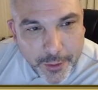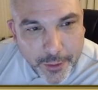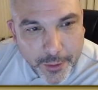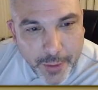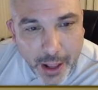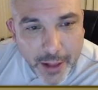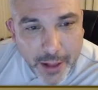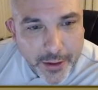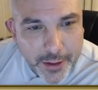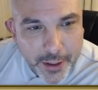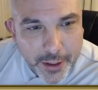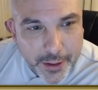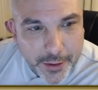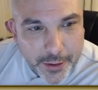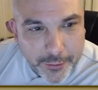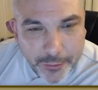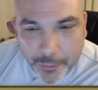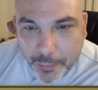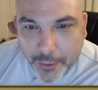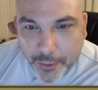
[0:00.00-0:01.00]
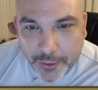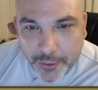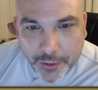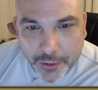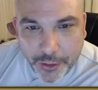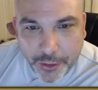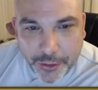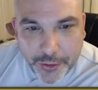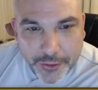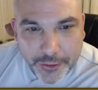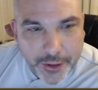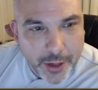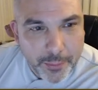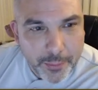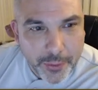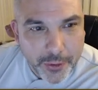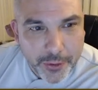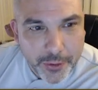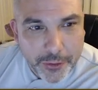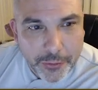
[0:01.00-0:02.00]
allocated for building the third
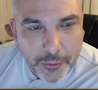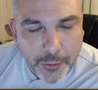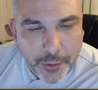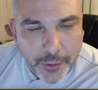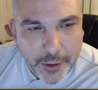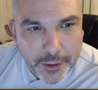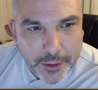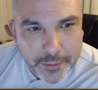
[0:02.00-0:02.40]
temple is for?